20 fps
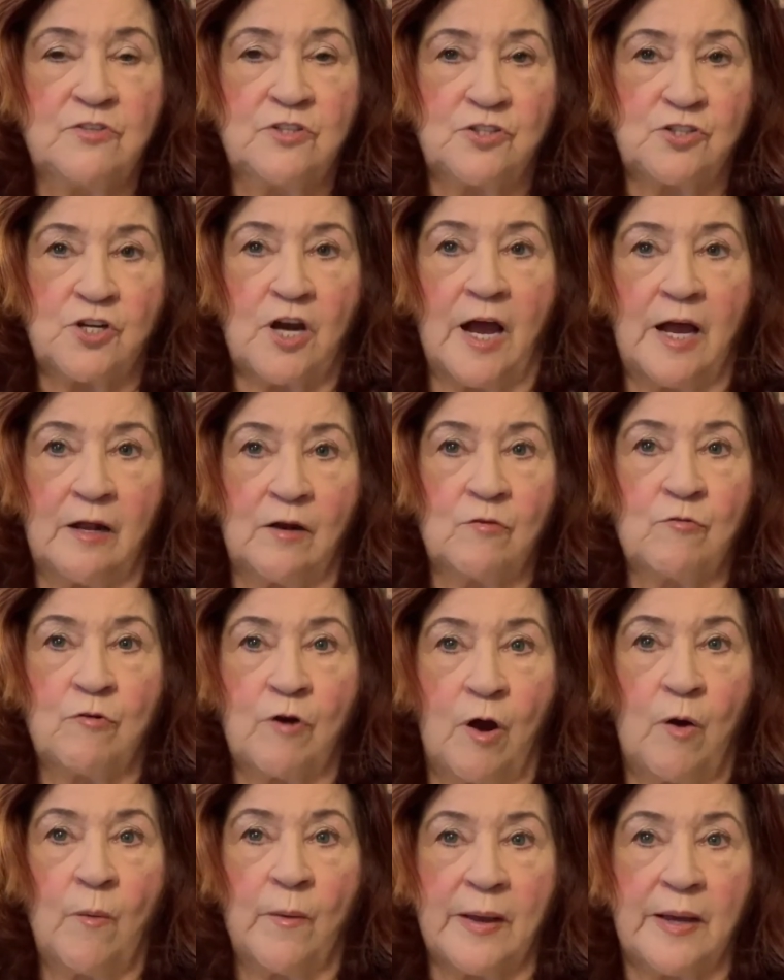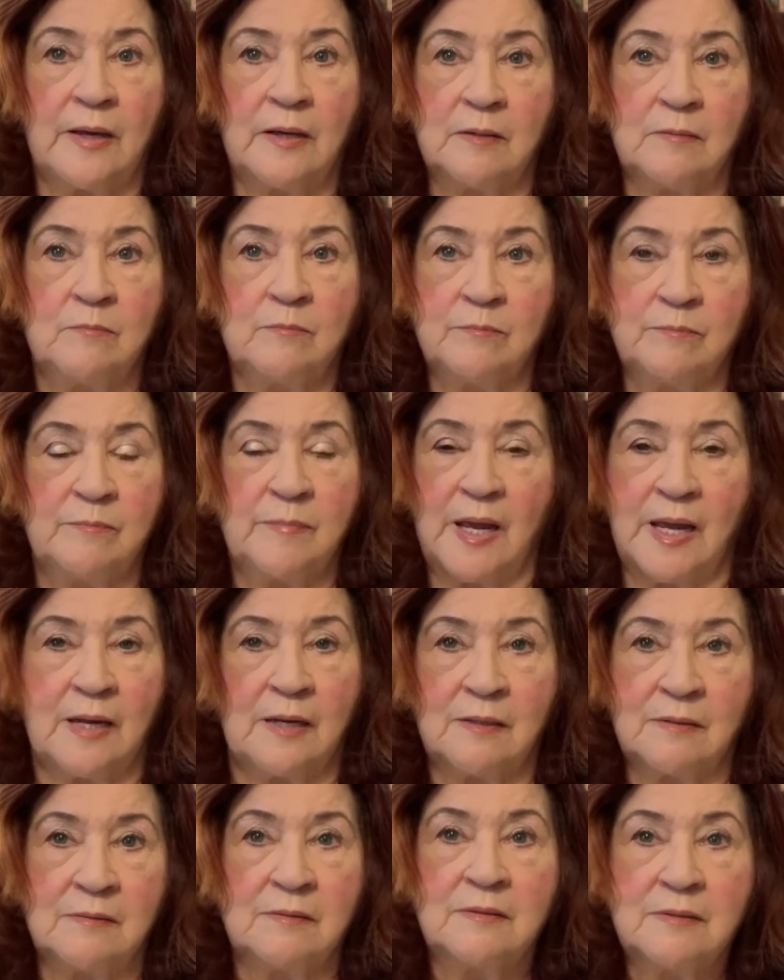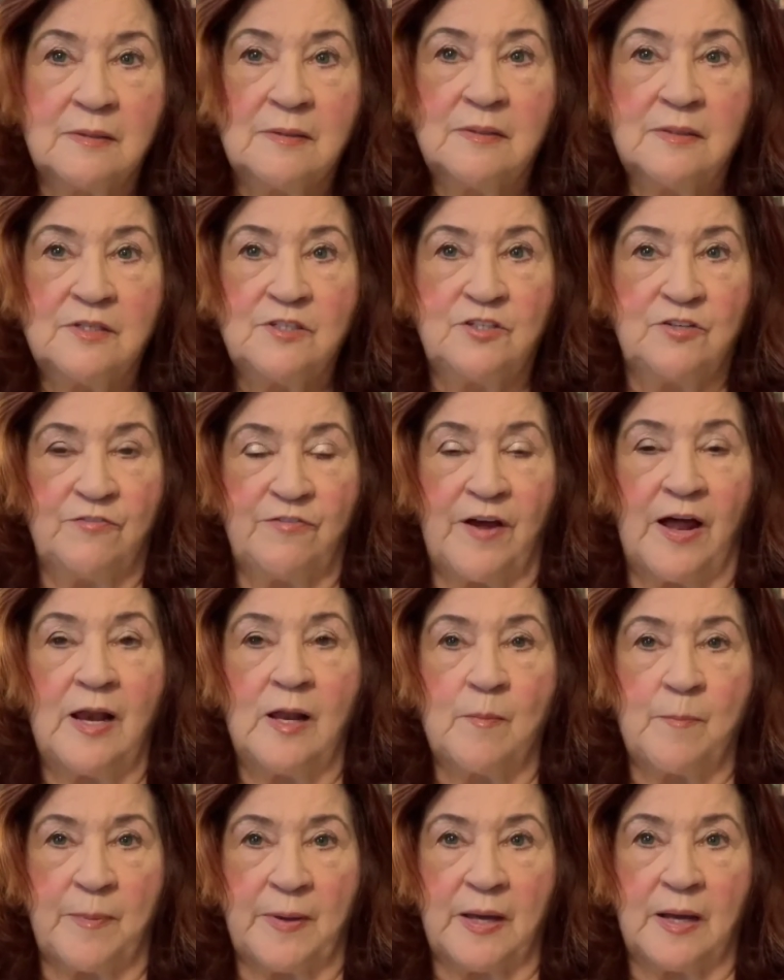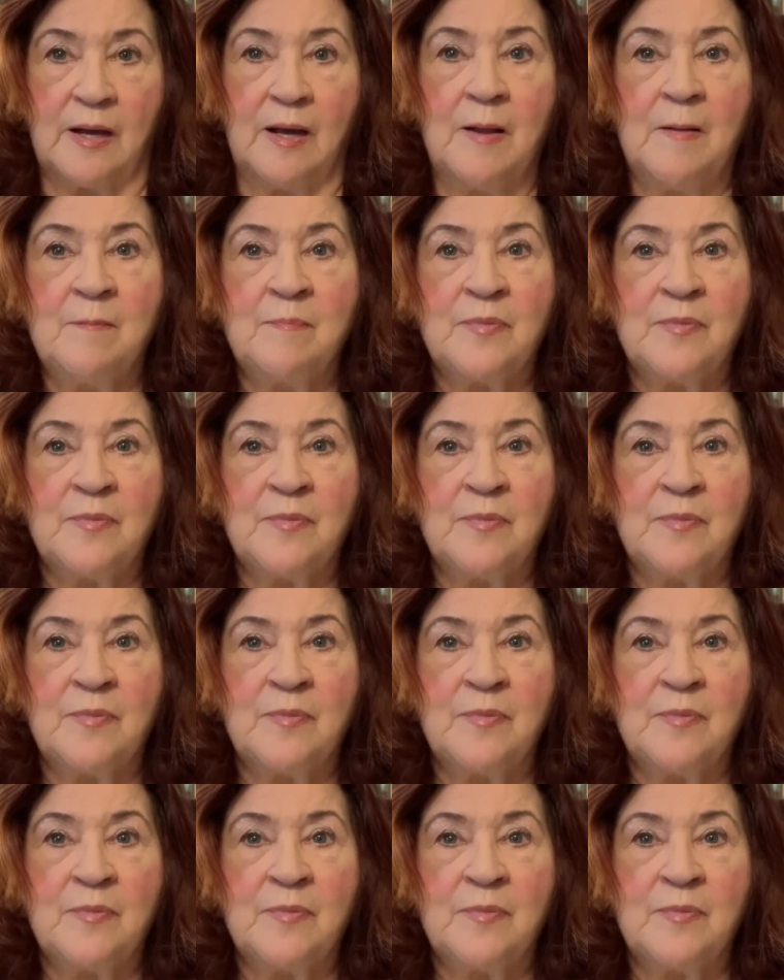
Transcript: the child growing and developing.